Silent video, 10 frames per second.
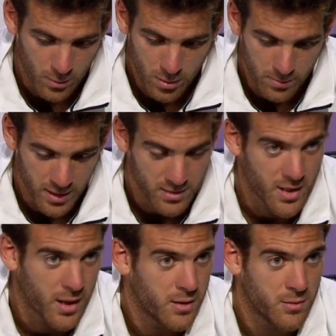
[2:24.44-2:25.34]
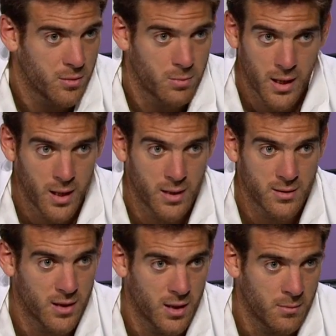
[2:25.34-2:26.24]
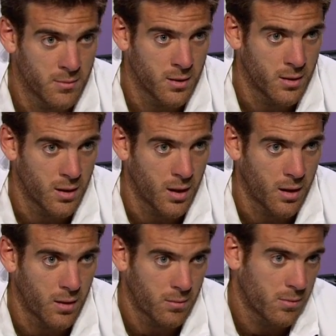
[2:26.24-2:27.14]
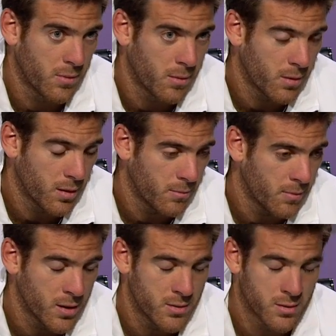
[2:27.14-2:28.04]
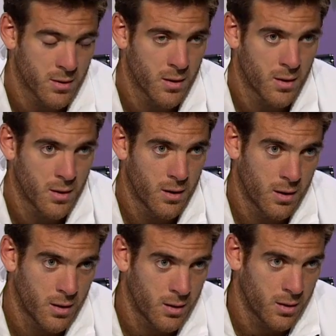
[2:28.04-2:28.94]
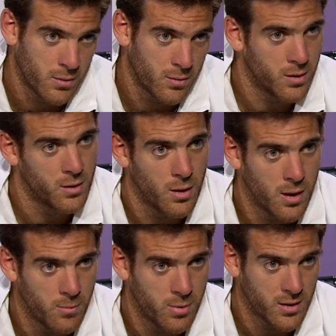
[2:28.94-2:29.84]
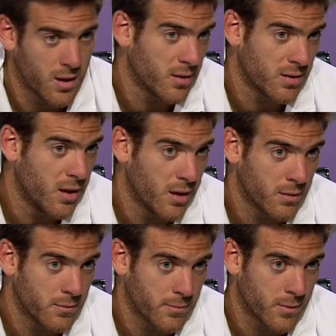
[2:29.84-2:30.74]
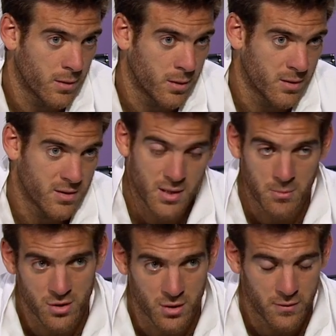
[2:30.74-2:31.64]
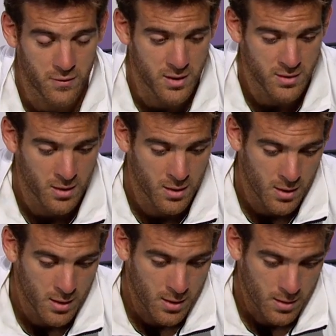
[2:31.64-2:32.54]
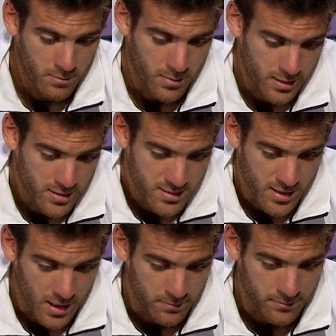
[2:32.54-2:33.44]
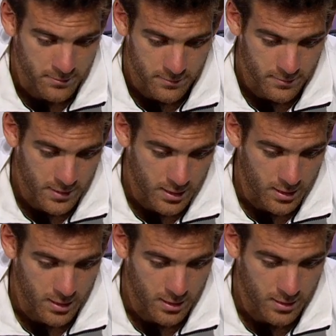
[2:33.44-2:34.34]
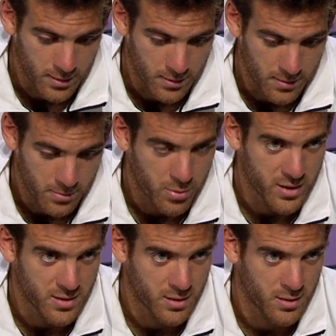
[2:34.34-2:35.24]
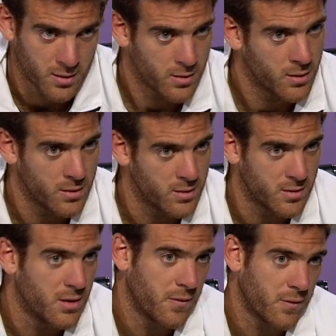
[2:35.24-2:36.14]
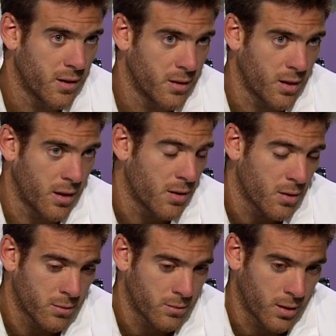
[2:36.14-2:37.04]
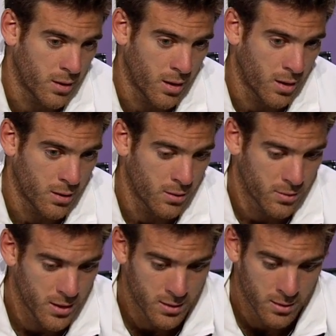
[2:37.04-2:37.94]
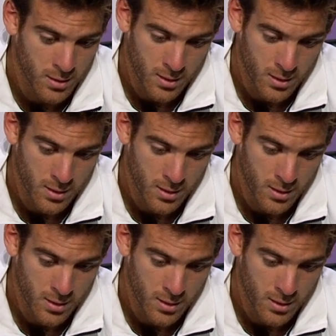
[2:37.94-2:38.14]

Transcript: will be exciting to play against him. I remember the match during the Olympics last year on the same surface, but this time the present is different. I know it,